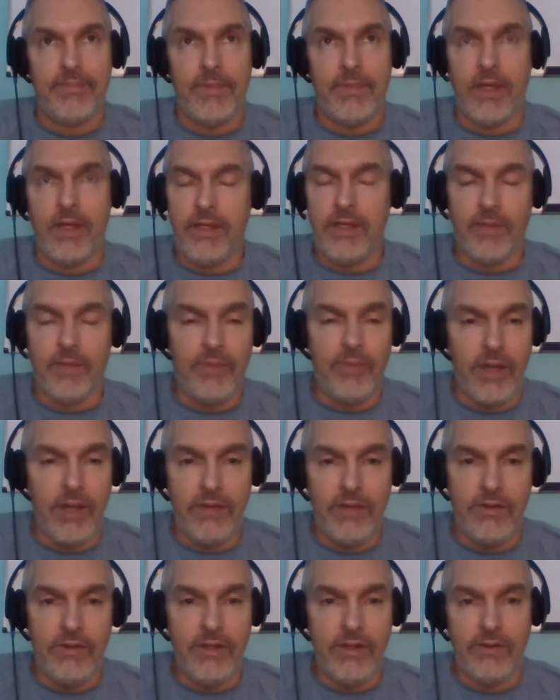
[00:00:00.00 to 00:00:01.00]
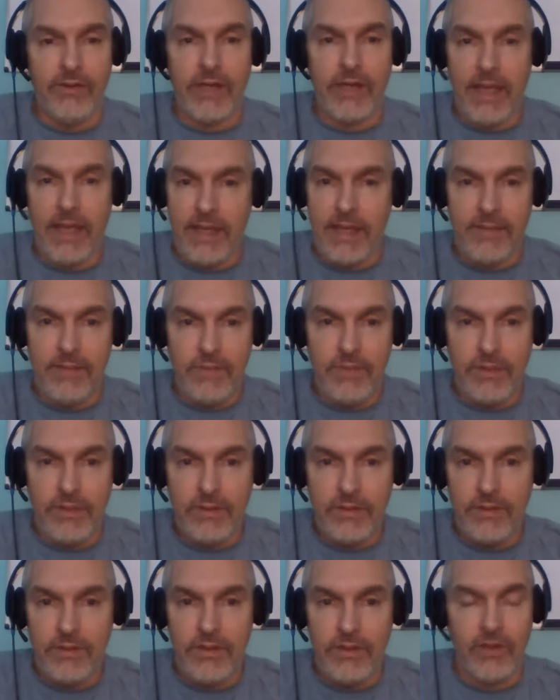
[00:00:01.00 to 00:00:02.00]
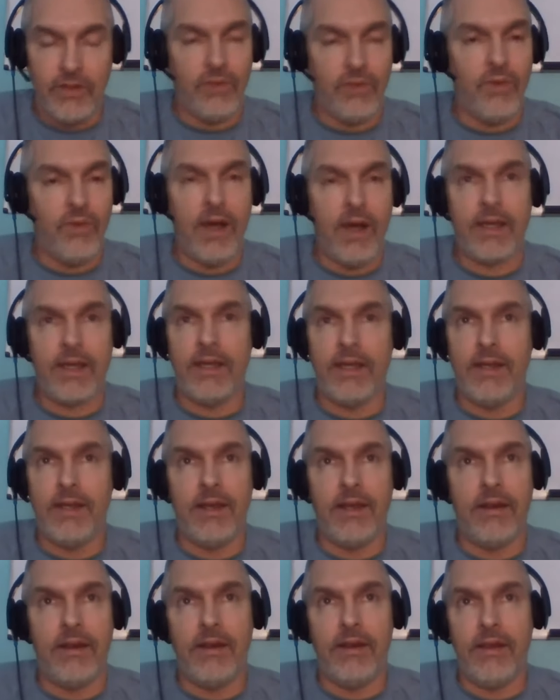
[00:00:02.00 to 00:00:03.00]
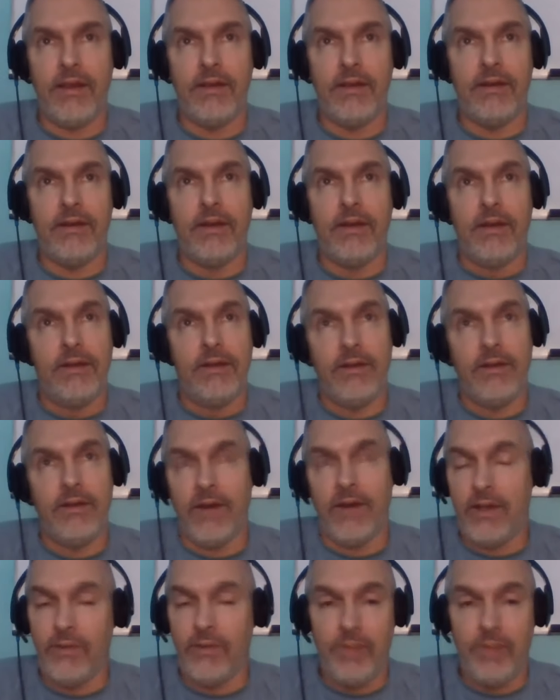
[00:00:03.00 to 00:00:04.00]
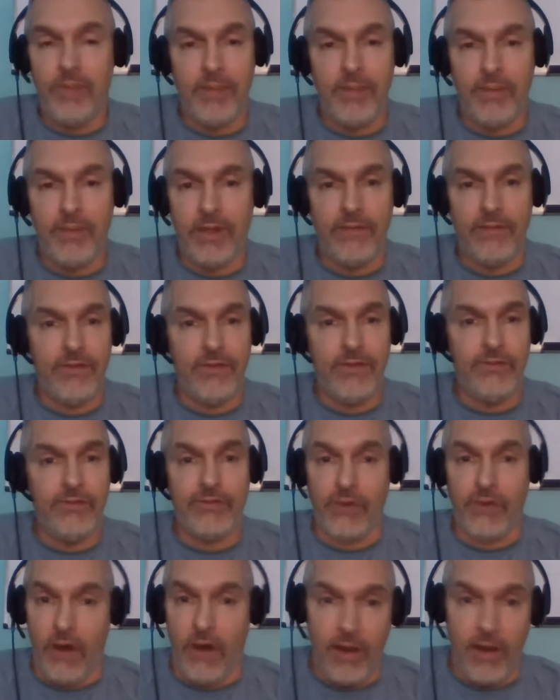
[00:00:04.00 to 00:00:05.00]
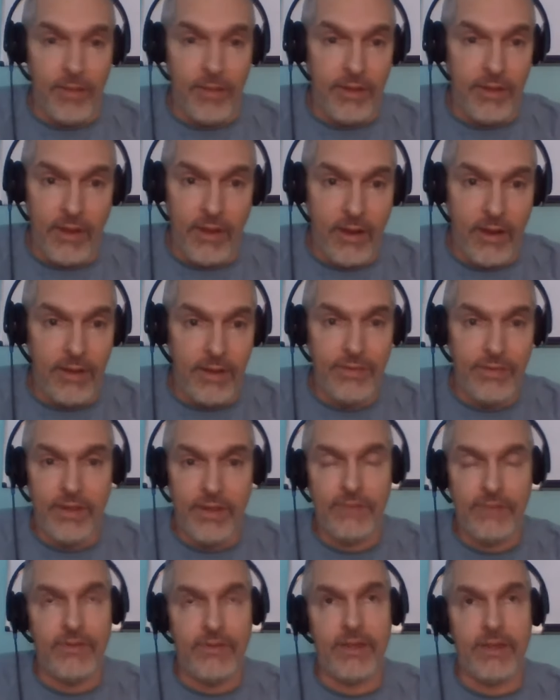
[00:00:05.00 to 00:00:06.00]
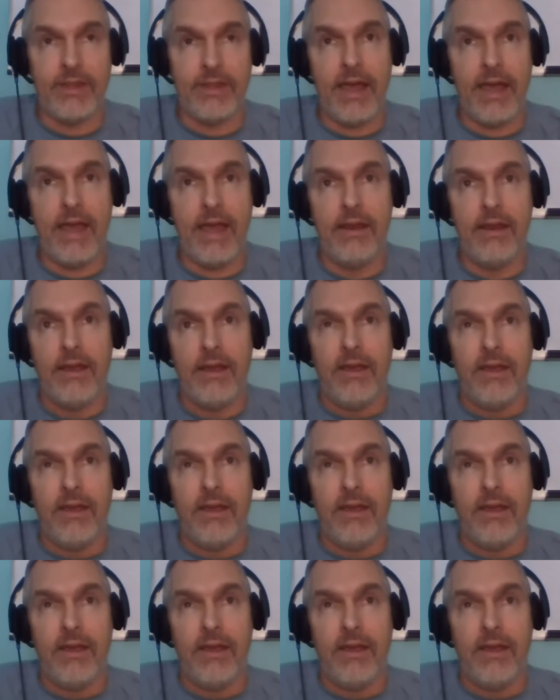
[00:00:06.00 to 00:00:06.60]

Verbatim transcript: Now, you can play their little games. You can walk in there and, you know, I know people that have used common law and things like that,